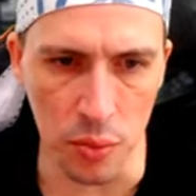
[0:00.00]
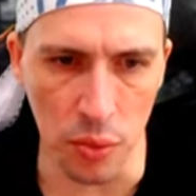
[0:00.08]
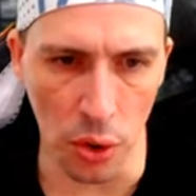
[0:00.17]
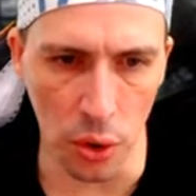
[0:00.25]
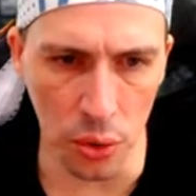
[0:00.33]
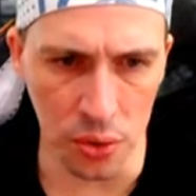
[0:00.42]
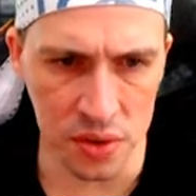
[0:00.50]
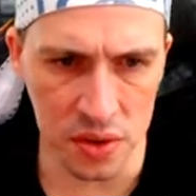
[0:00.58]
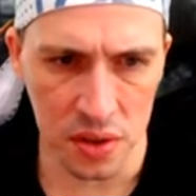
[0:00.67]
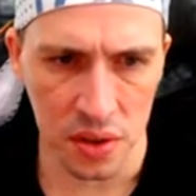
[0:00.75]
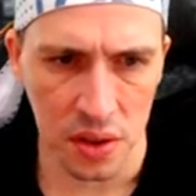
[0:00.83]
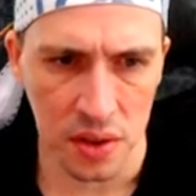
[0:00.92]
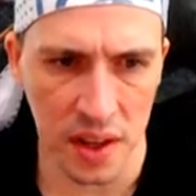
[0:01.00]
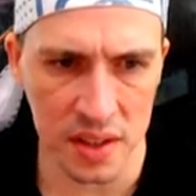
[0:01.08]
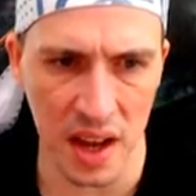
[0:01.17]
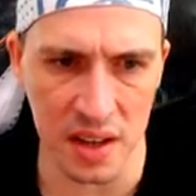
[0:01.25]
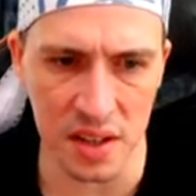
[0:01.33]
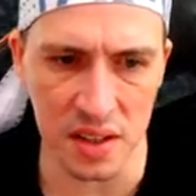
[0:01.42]
rules, that
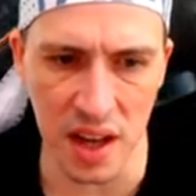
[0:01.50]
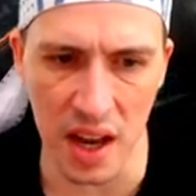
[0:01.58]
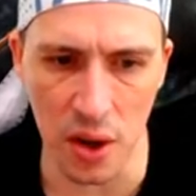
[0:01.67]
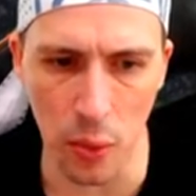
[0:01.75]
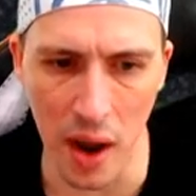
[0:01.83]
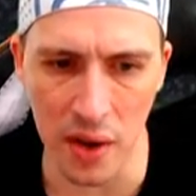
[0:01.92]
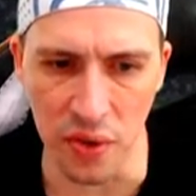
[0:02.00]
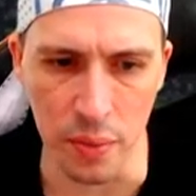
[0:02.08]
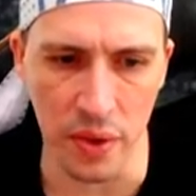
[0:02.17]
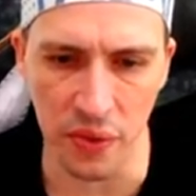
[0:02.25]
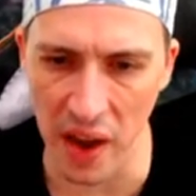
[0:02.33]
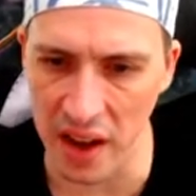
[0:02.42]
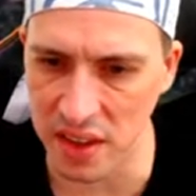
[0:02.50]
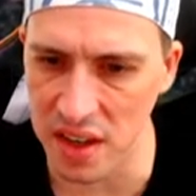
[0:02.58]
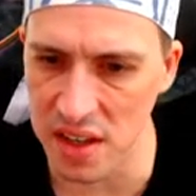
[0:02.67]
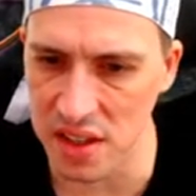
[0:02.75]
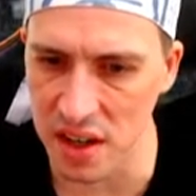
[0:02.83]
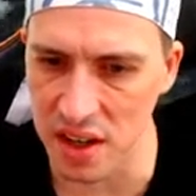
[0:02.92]
doesn't take away from the fact that
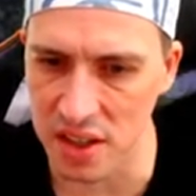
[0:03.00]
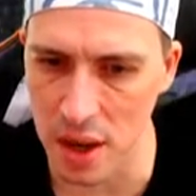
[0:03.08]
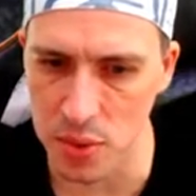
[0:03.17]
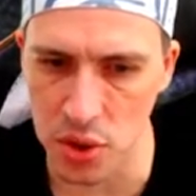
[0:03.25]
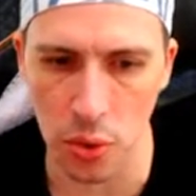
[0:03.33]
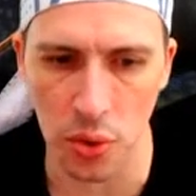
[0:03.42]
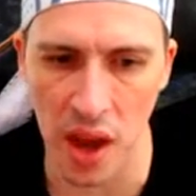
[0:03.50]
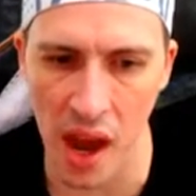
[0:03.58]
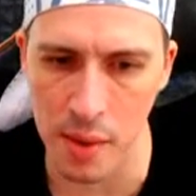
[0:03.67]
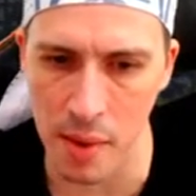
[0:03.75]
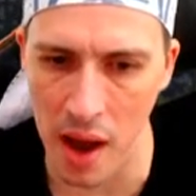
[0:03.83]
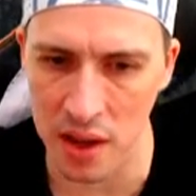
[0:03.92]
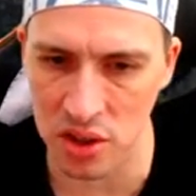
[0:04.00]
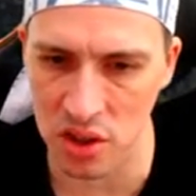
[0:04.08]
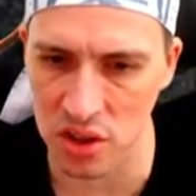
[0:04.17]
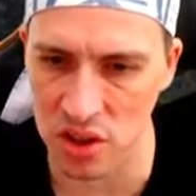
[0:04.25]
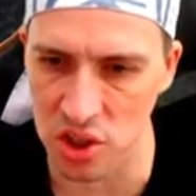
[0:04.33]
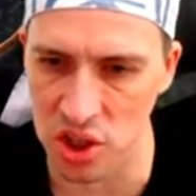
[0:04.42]
he's an exceptional gamer. It's
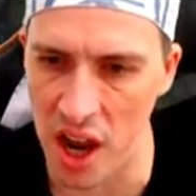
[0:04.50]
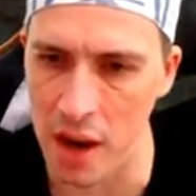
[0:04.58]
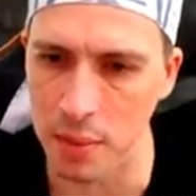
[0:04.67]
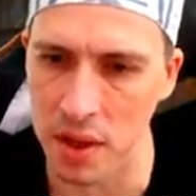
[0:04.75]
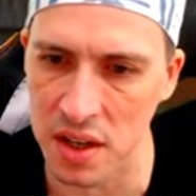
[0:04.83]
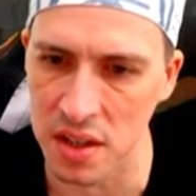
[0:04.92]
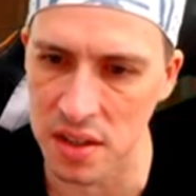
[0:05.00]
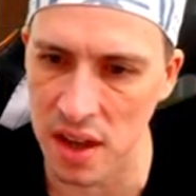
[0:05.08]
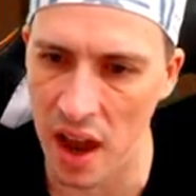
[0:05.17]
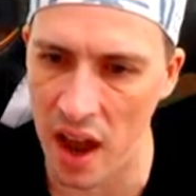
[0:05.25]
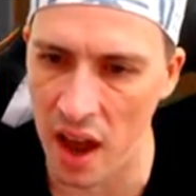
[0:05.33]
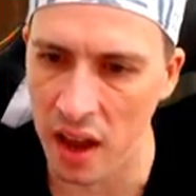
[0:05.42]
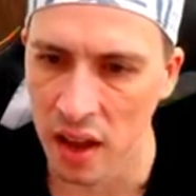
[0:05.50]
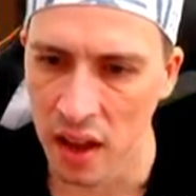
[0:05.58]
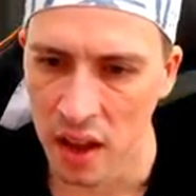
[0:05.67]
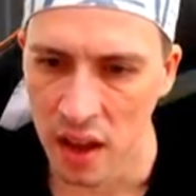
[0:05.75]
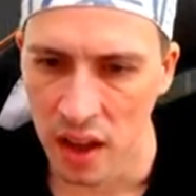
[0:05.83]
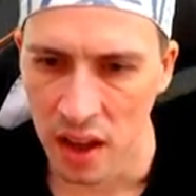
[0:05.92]
just a shame that his
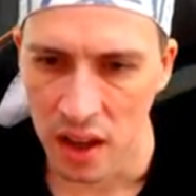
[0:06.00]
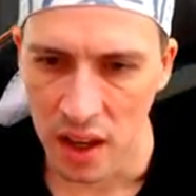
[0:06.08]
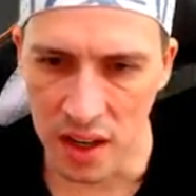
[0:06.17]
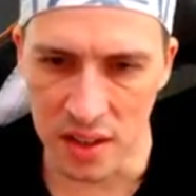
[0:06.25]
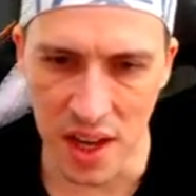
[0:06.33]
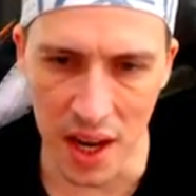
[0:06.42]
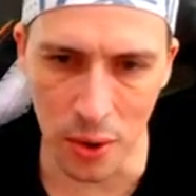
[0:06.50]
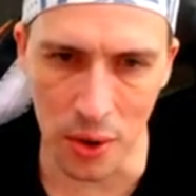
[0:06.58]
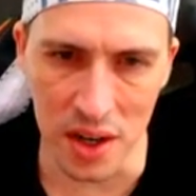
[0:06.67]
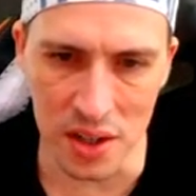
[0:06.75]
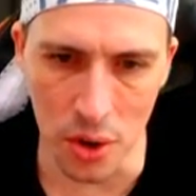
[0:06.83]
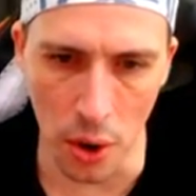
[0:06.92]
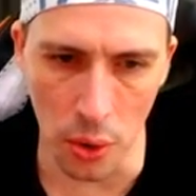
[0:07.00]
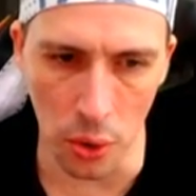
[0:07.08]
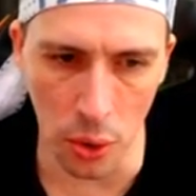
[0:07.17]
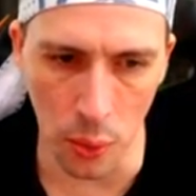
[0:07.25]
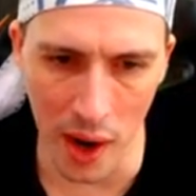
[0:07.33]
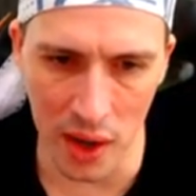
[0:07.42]
integrity's not all
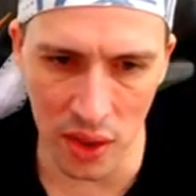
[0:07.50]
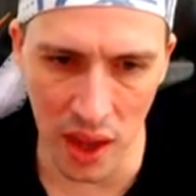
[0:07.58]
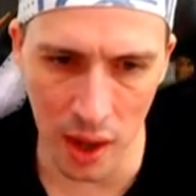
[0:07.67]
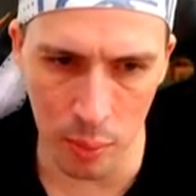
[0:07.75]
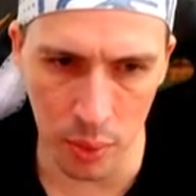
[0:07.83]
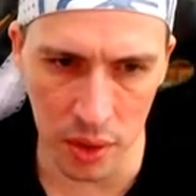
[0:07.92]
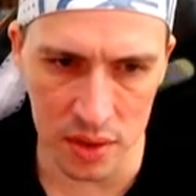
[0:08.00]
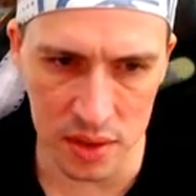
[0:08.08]
the way there. But